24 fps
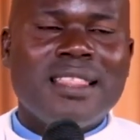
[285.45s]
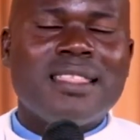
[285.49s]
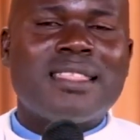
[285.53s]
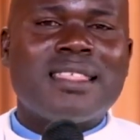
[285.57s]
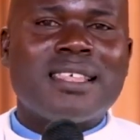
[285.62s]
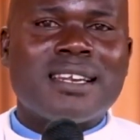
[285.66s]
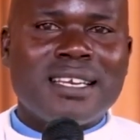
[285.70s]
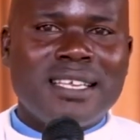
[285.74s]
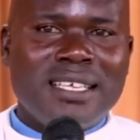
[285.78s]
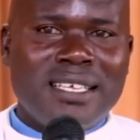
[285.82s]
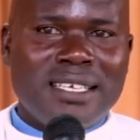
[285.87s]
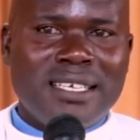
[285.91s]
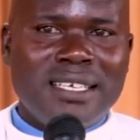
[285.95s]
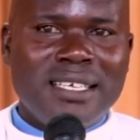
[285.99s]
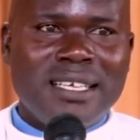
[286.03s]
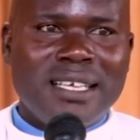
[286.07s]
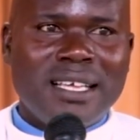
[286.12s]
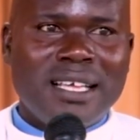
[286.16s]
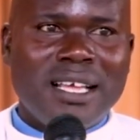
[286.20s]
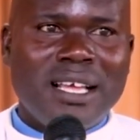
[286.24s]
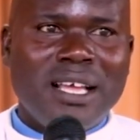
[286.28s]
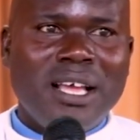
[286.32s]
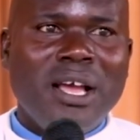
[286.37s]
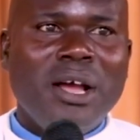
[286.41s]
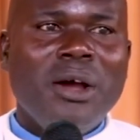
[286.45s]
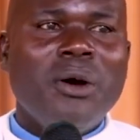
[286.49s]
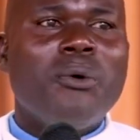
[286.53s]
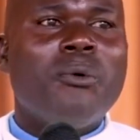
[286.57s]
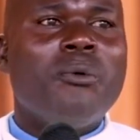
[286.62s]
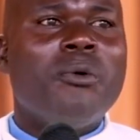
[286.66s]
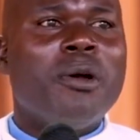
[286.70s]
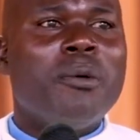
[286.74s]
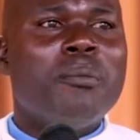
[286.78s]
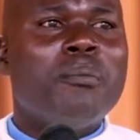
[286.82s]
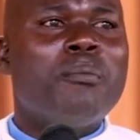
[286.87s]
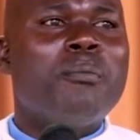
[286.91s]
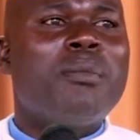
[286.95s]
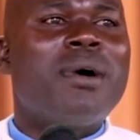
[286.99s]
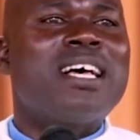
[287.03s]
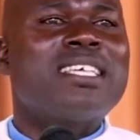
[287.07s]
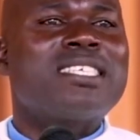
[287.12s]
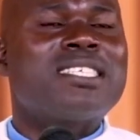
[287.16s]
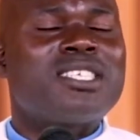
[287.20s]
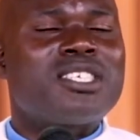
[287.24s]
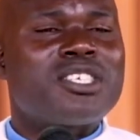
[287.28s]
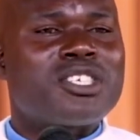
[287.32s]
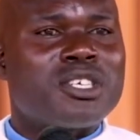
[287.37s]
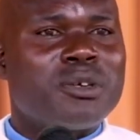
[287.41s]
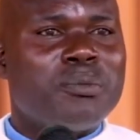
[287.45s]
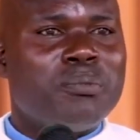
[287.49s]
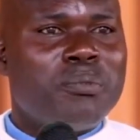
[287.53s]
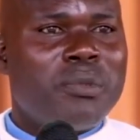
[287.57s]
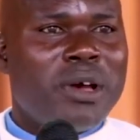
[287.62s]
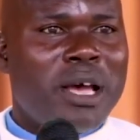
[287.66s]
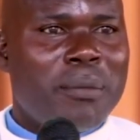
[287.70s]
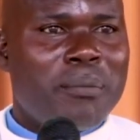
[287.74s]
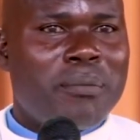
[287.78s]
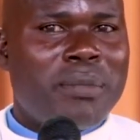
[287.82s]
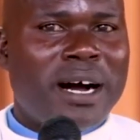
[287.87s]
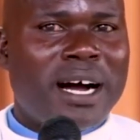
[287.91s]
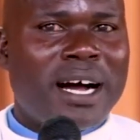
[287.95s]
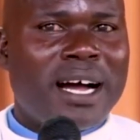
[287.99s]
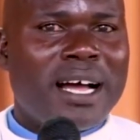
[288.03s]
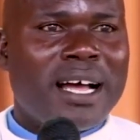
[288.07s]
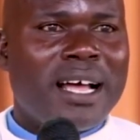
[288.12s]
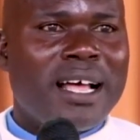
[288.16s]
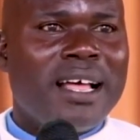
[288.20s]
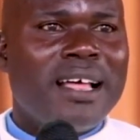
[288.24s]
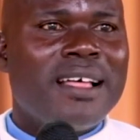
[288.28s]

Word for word: Three, we must remember